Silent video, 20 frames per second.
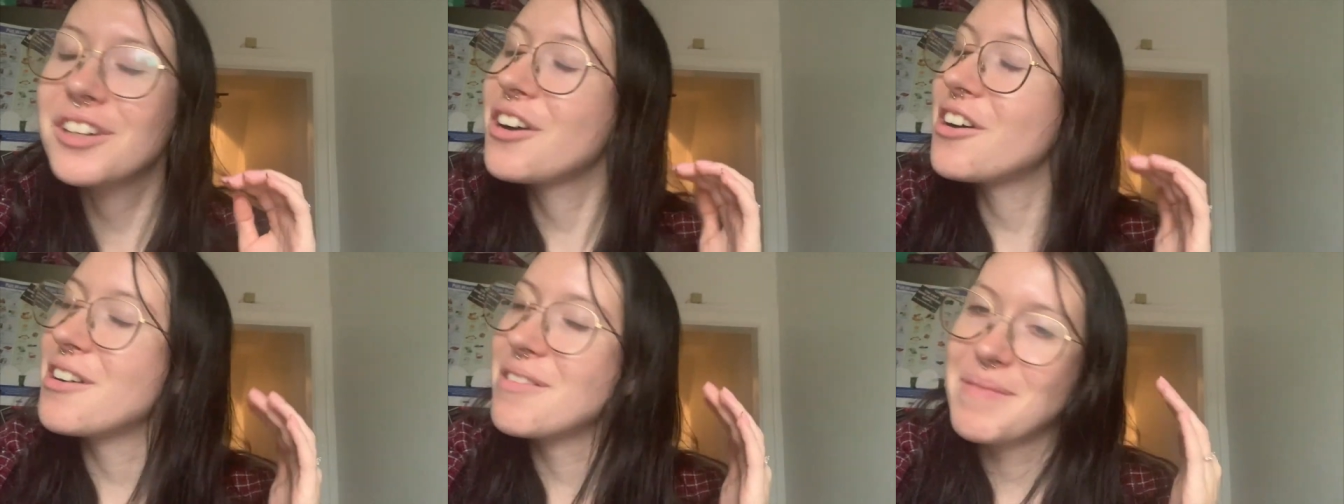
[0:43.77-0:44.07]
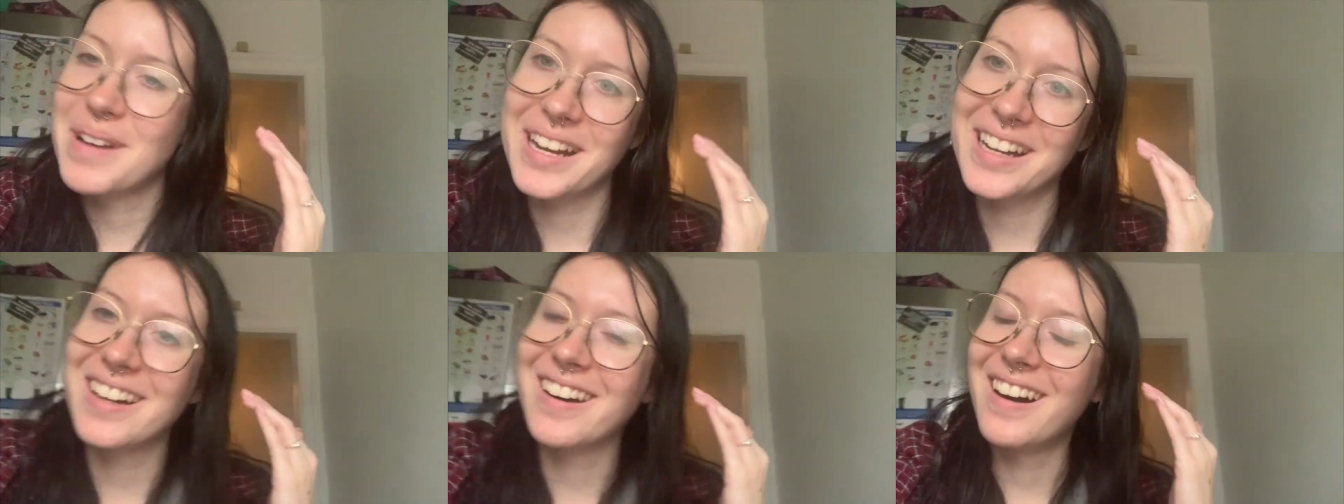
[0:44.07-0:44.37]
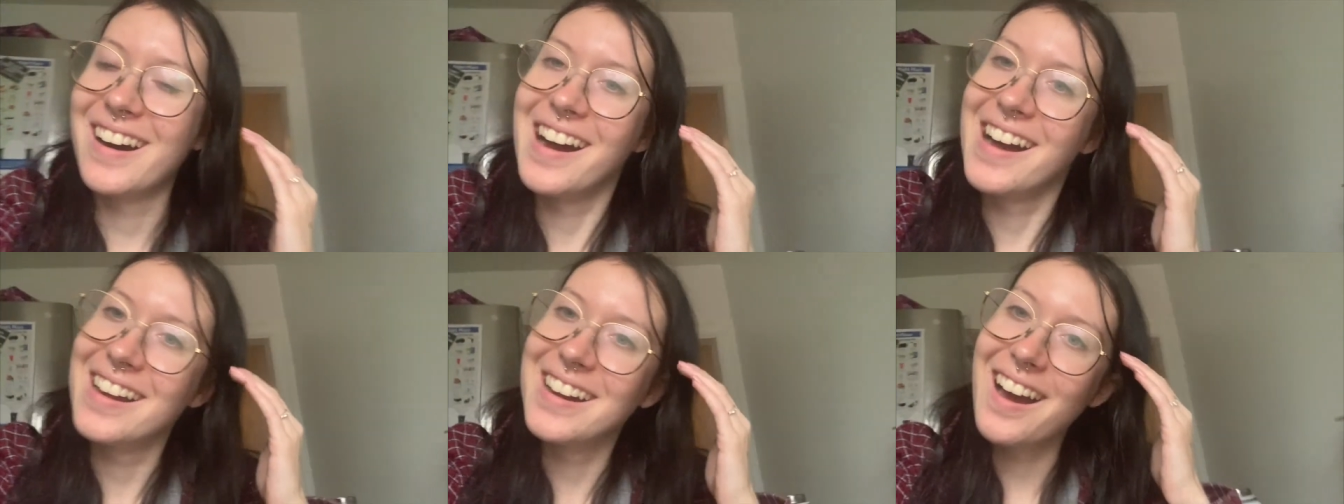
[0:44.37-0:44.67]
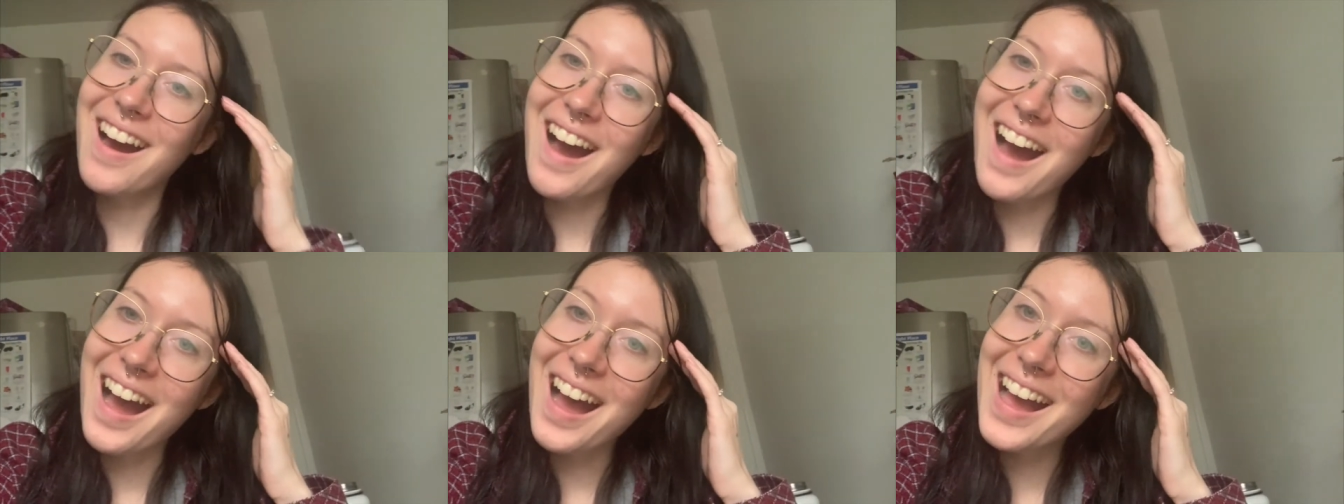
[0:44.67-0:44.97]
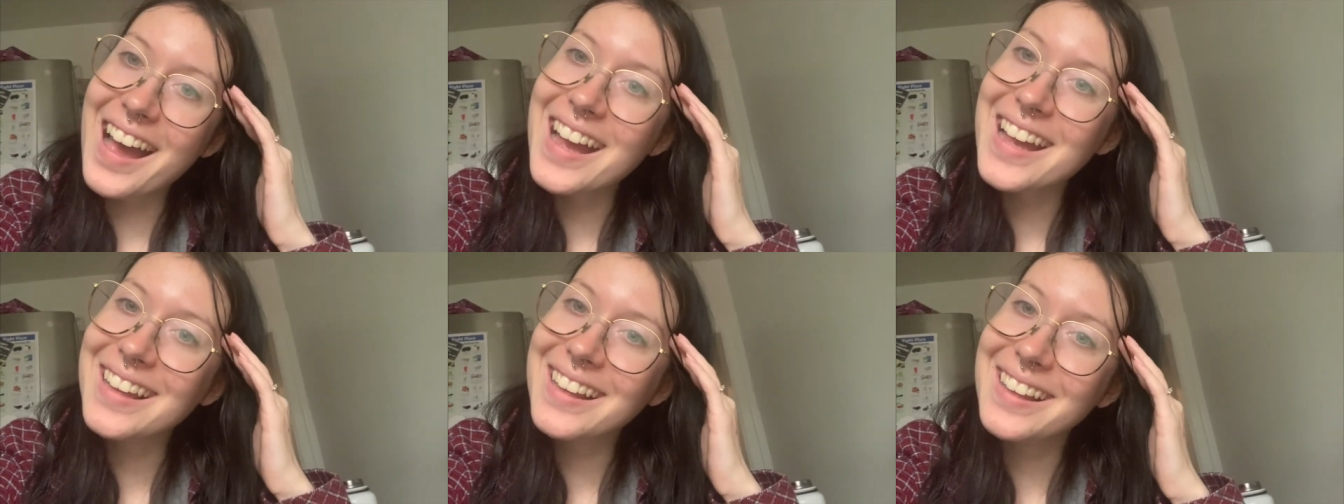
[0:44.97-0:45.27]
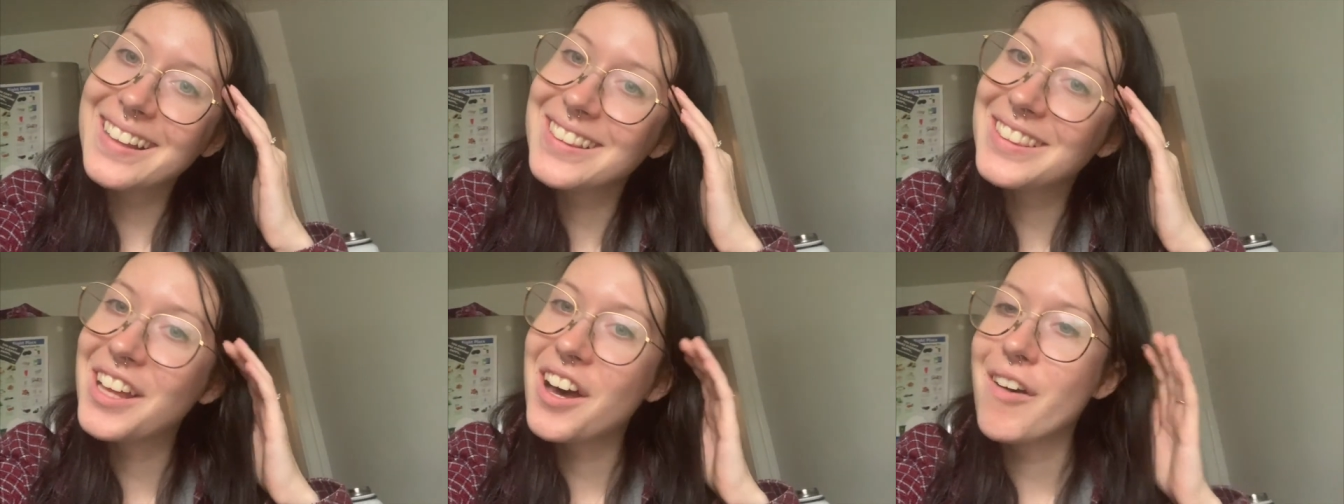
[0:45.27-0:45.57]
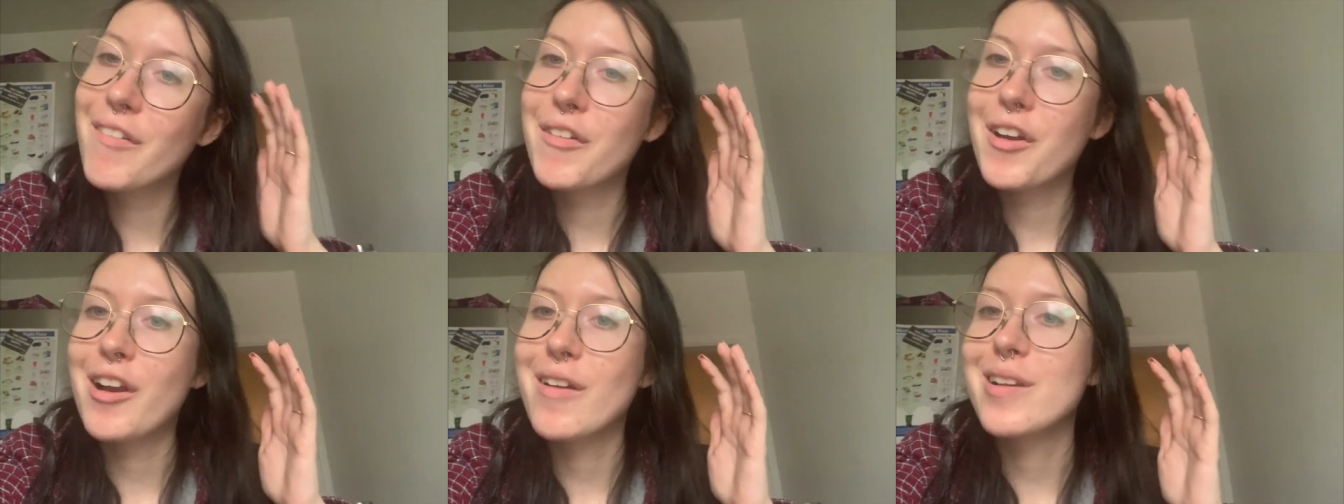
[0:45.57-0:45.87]
Oh my god, I
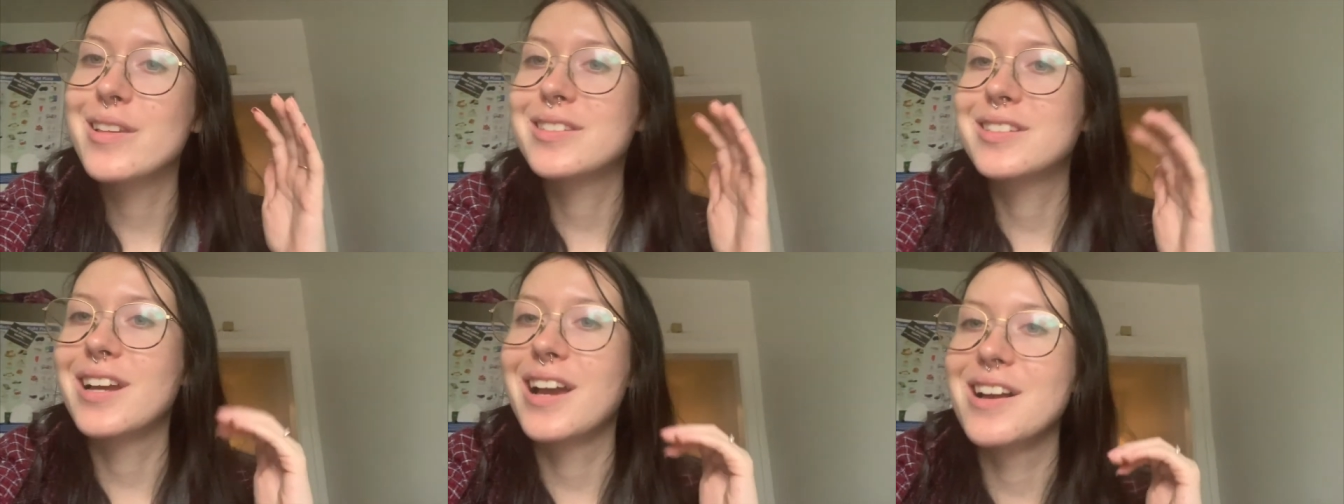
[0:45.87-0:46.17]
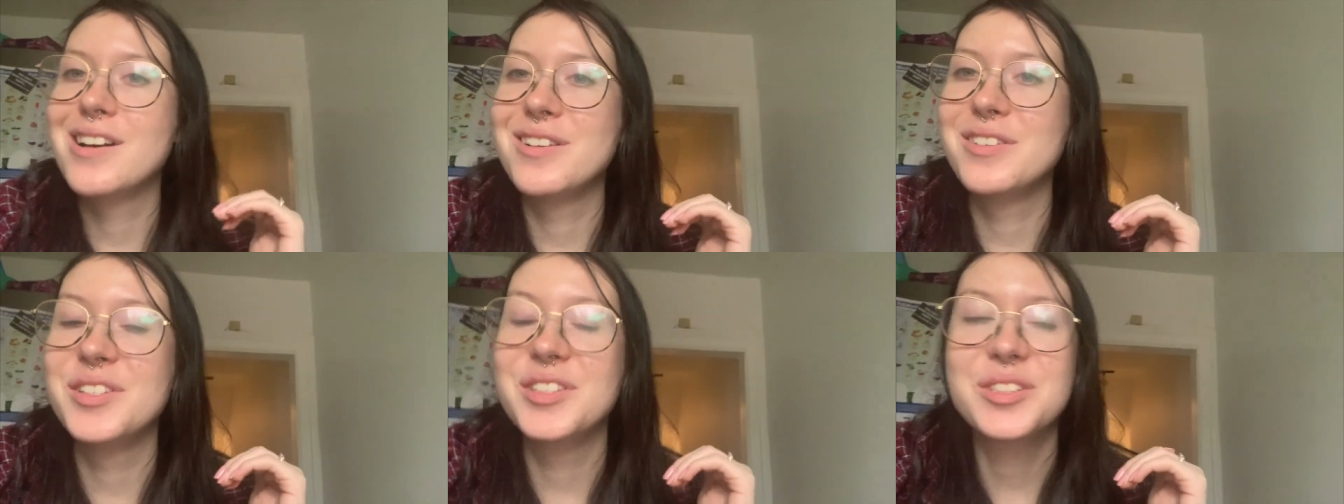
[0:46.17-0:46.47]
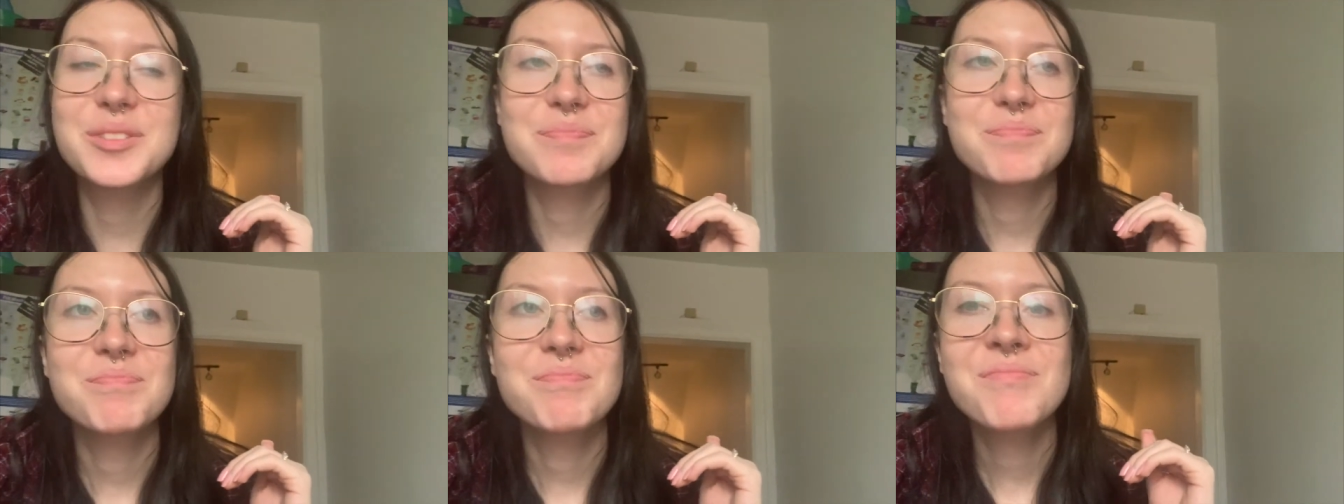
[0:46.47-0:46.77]
love Harry Styles.